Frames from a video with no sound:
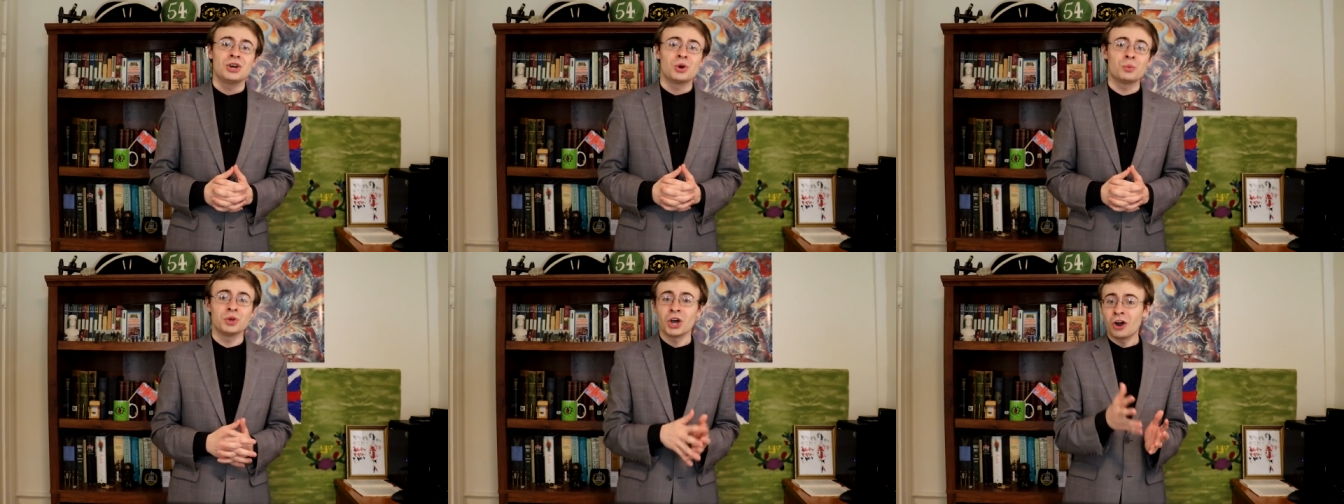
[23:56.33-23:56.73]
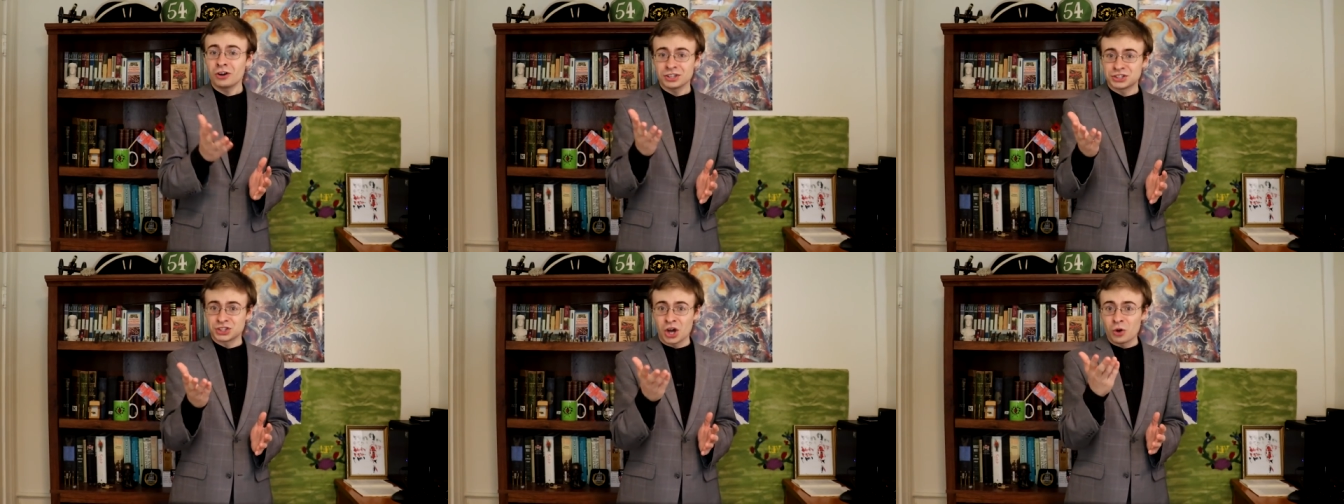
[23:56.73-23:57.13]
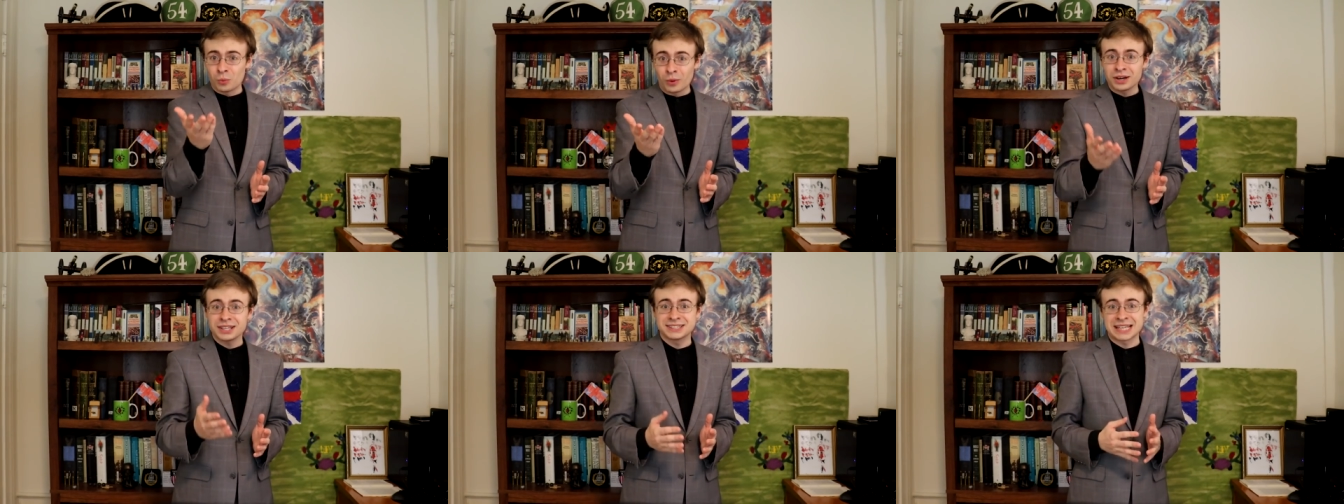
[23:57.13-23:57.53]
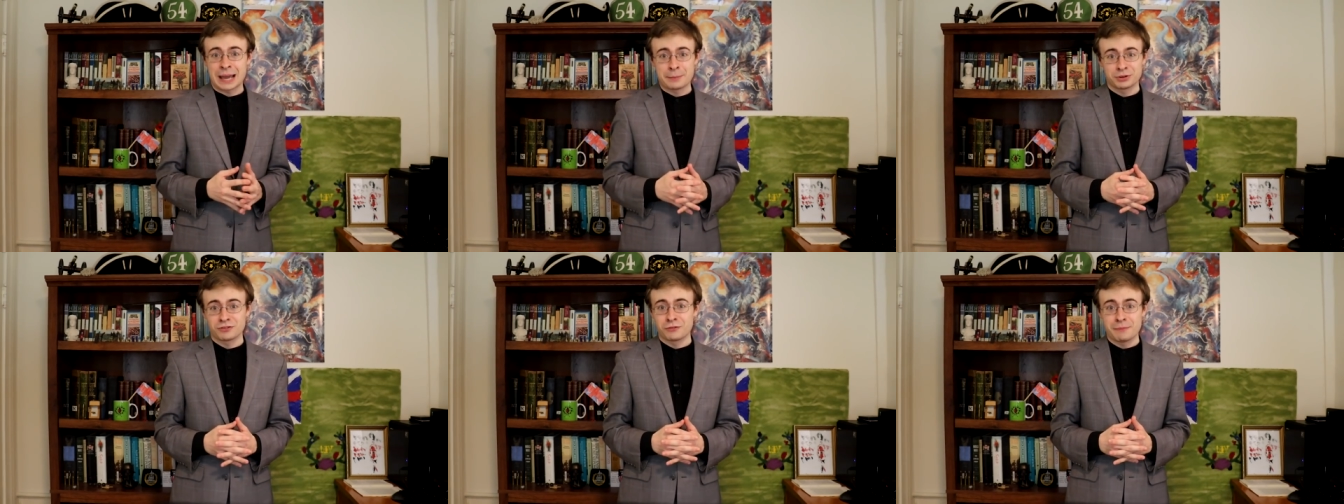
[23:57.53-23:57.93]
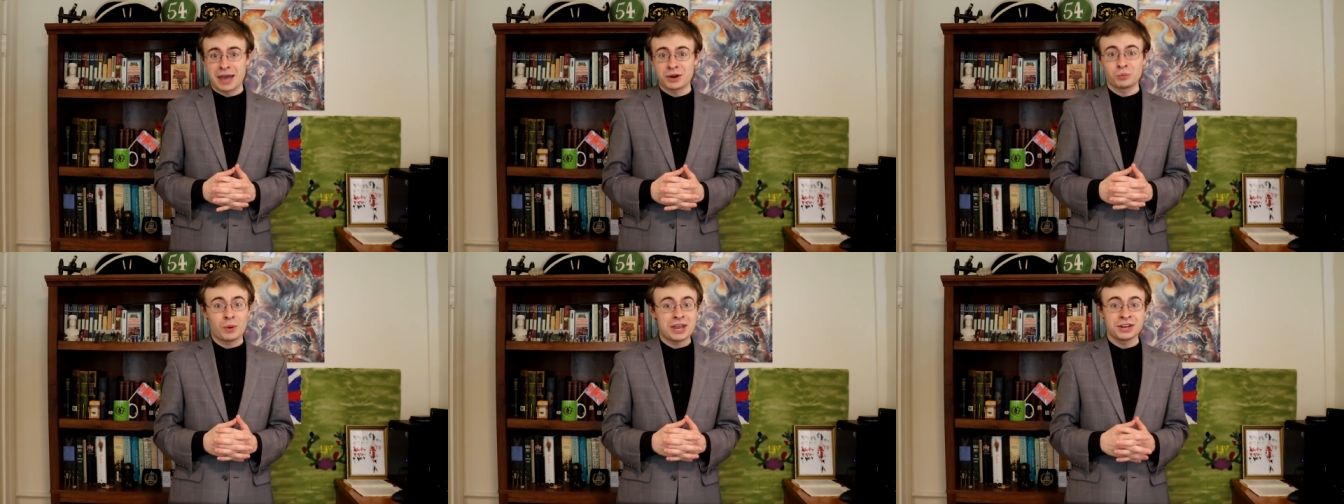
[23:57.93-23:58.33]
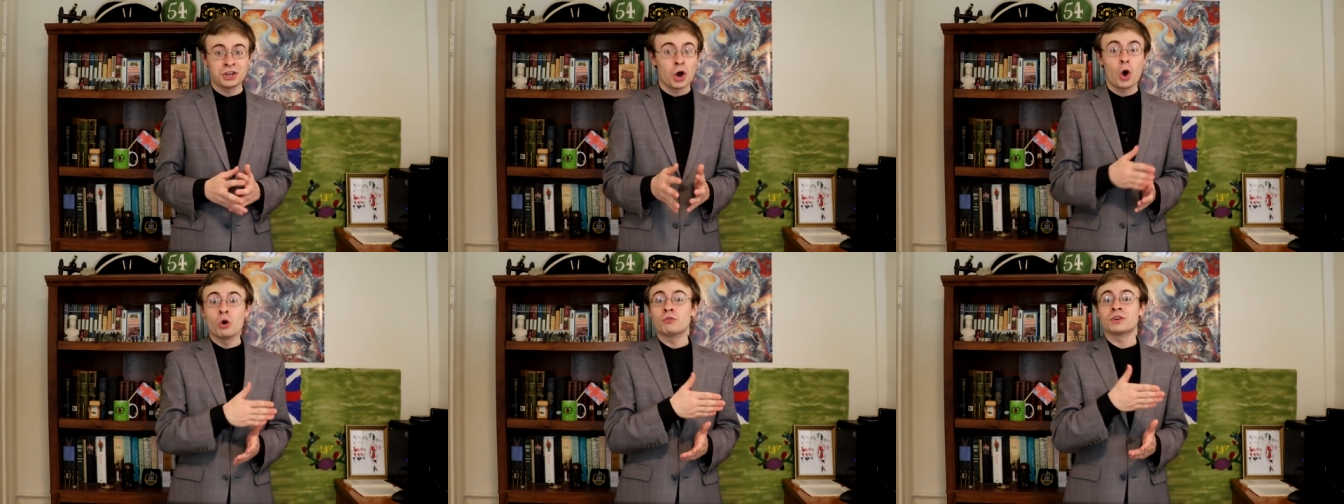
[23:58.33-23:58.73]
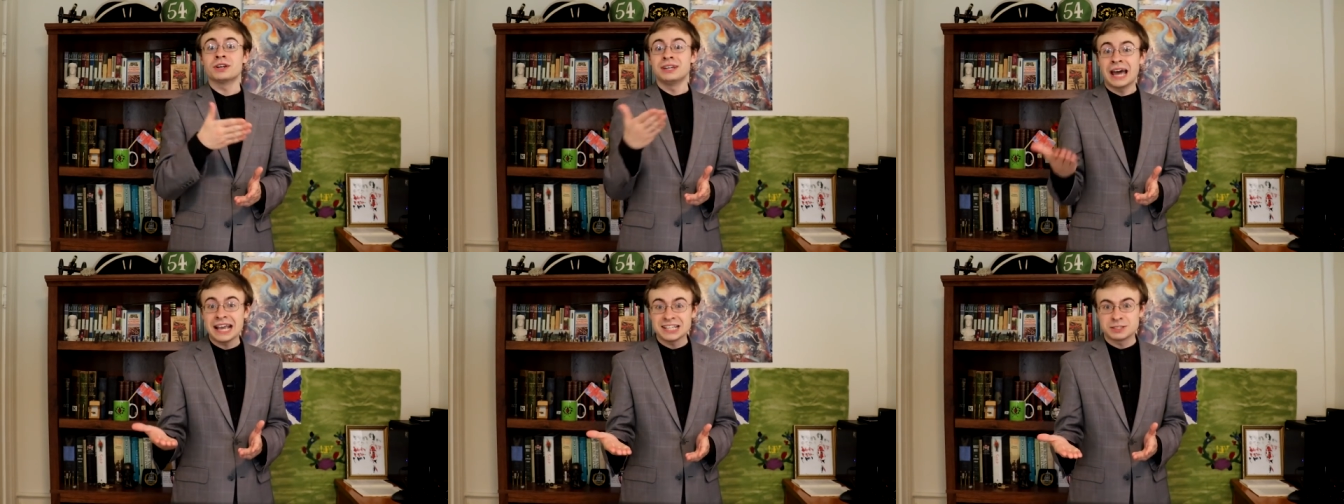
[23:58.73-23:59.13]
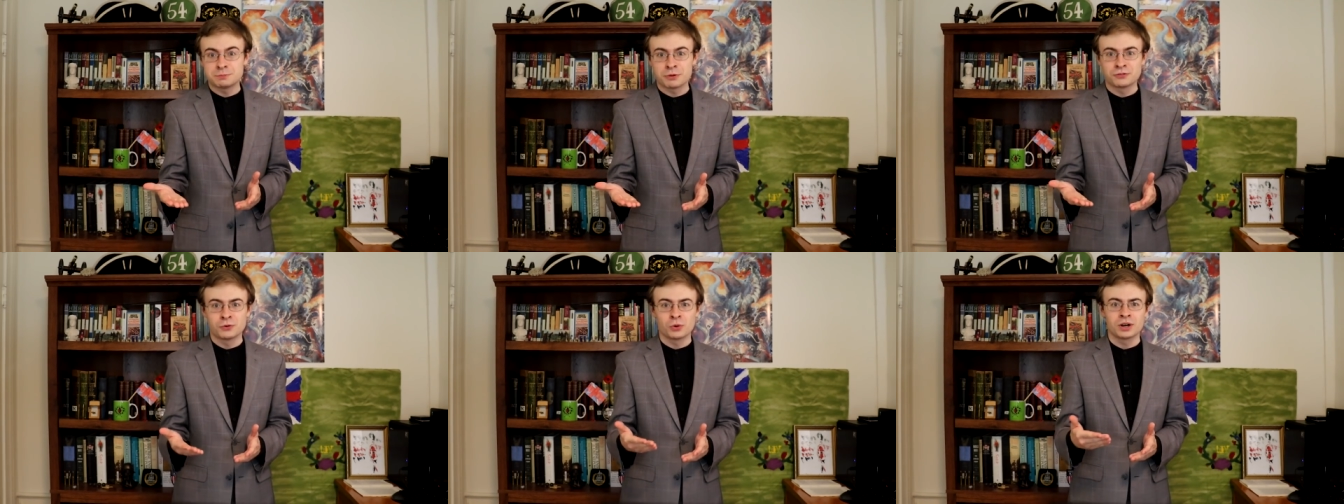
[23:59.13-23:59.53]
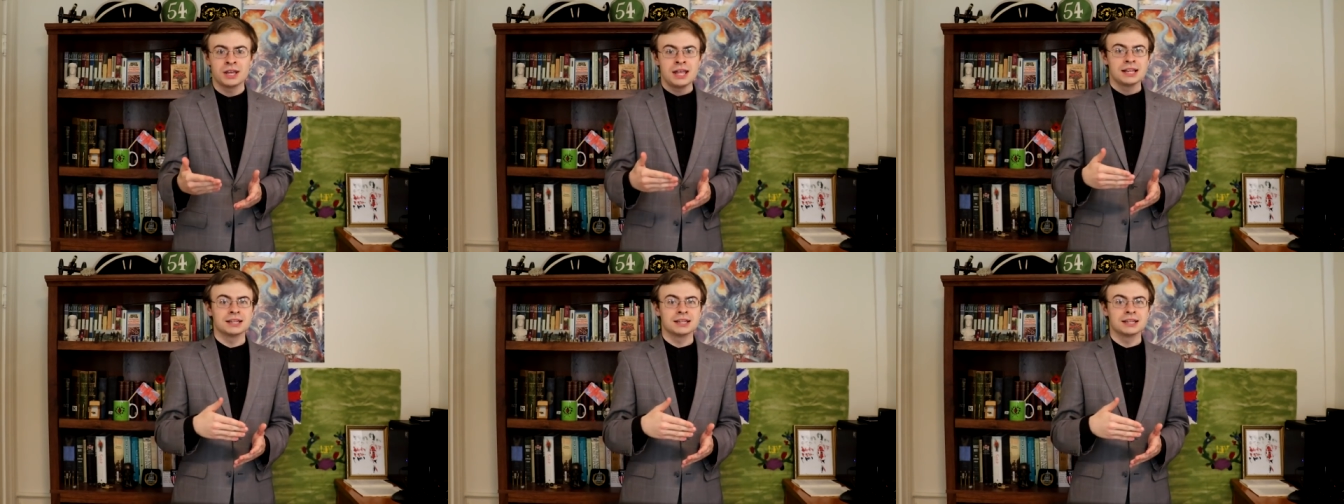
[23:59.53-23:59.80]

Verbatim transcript: We already saw one example of a man waiting overnight before